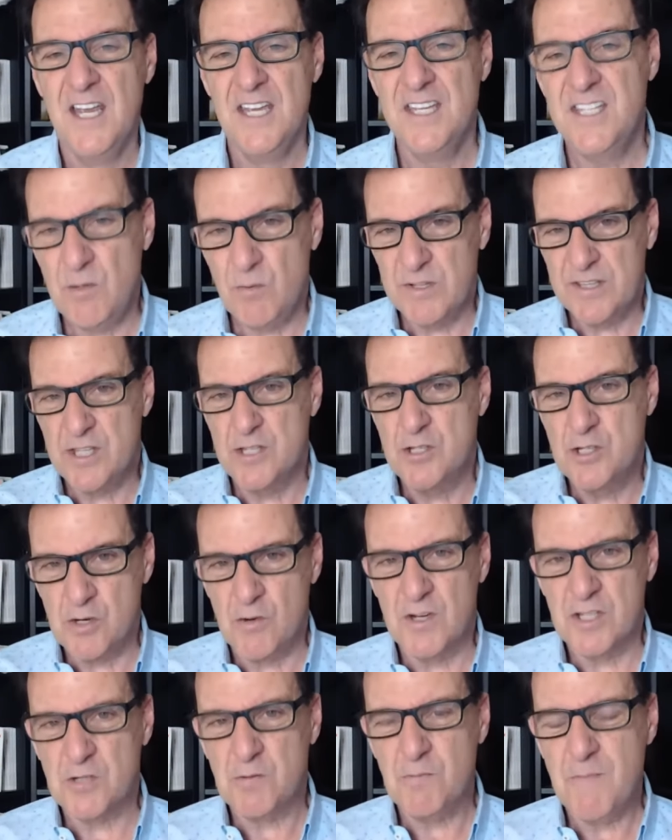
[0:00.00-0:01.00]
See, with the
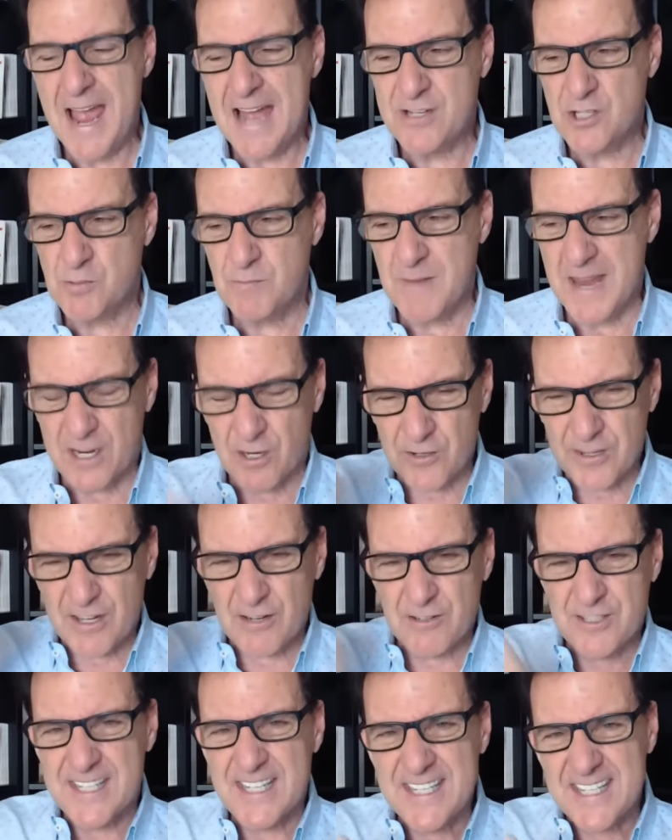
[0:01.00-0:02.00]
Jewish matchmaker,
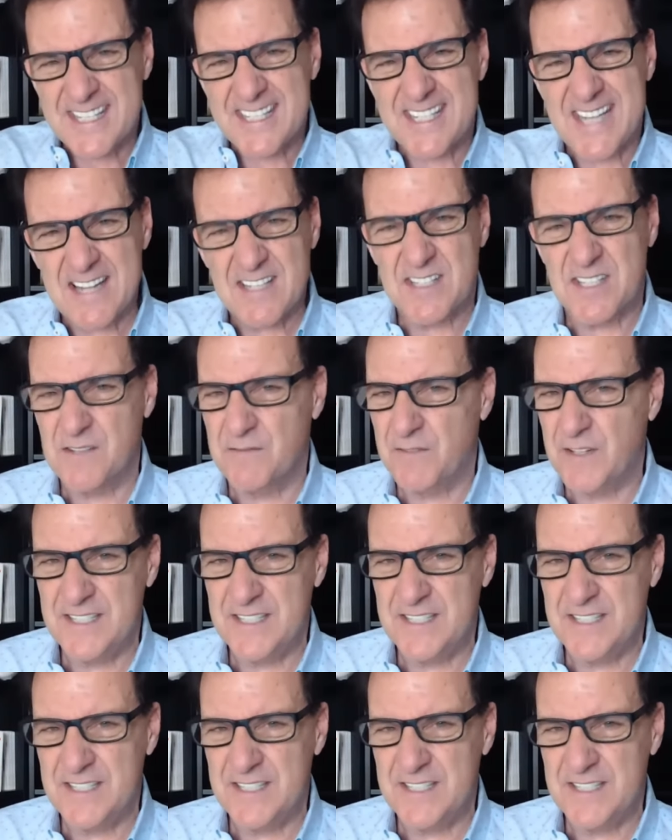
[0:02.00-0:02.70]
there's this sense of